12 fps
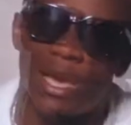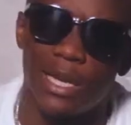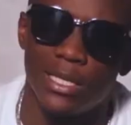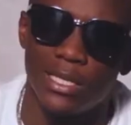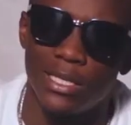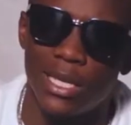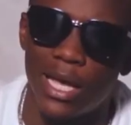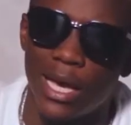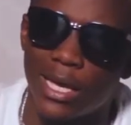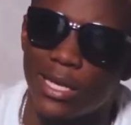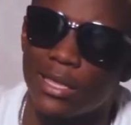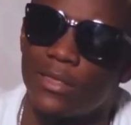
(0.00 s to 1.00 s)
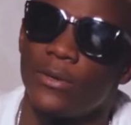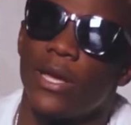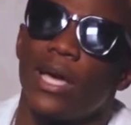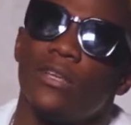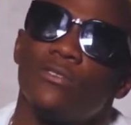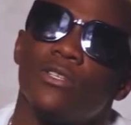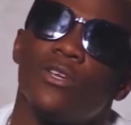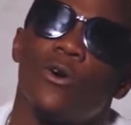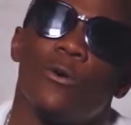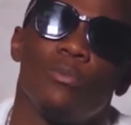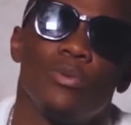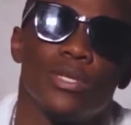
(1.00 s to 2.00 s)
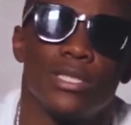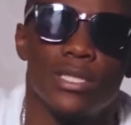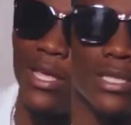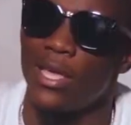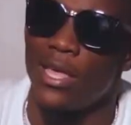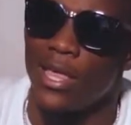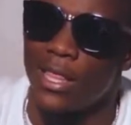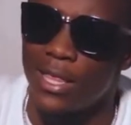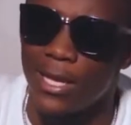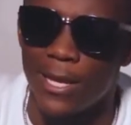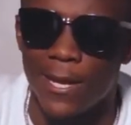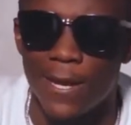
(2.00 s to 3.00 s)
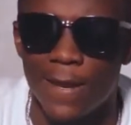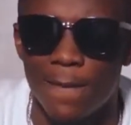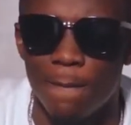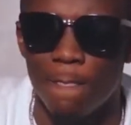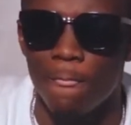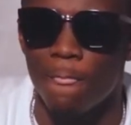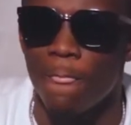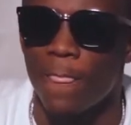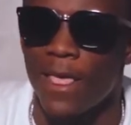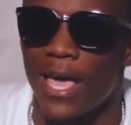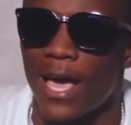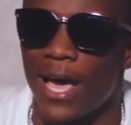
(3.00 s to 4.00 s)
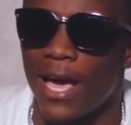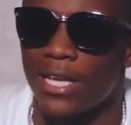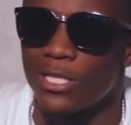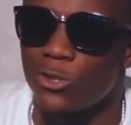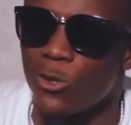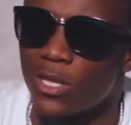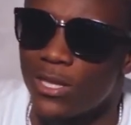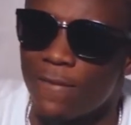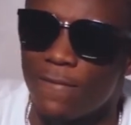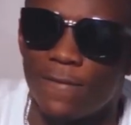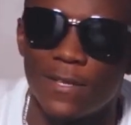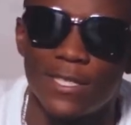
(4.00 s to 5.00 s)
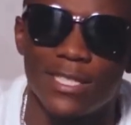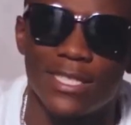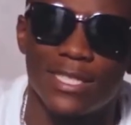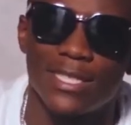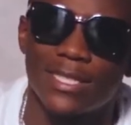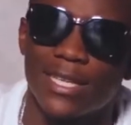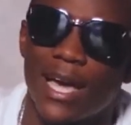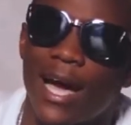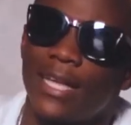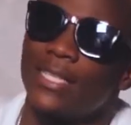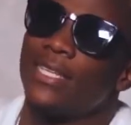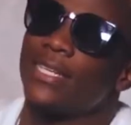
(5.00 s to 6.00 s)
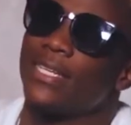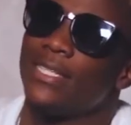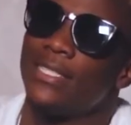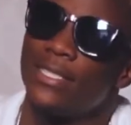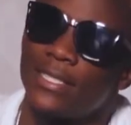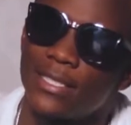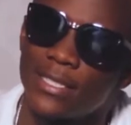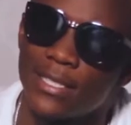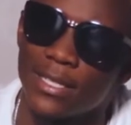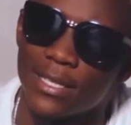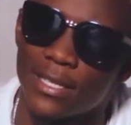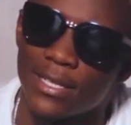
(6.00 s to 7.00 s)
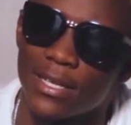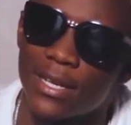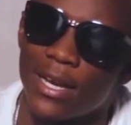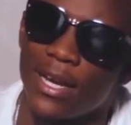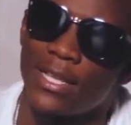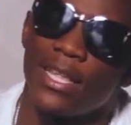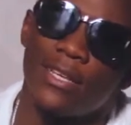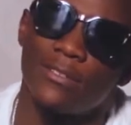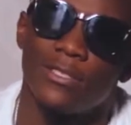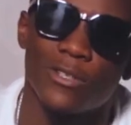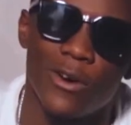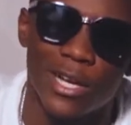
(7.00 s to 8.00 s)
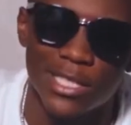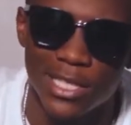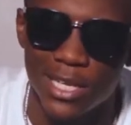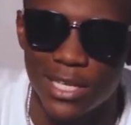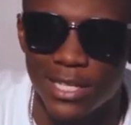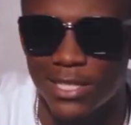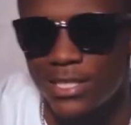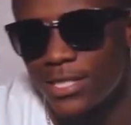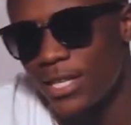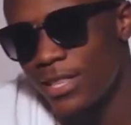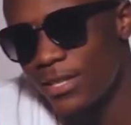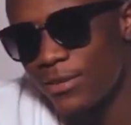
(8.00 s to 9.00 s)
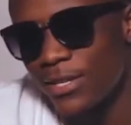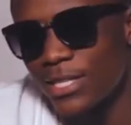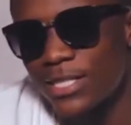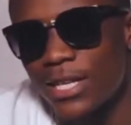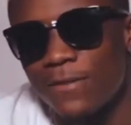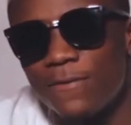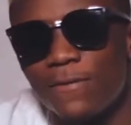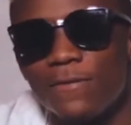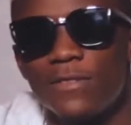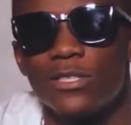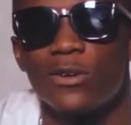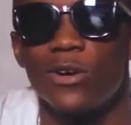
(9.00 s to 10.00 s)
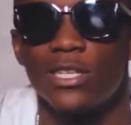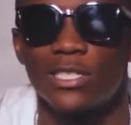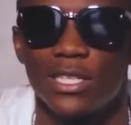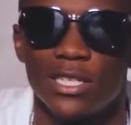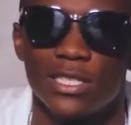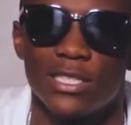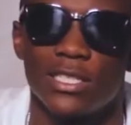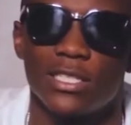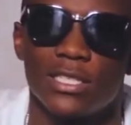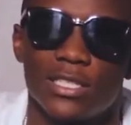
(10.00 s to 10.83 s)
I did like 300 copies. Then I sold the first 100 at 100 kwacha each and the rest at 50 kwacha each.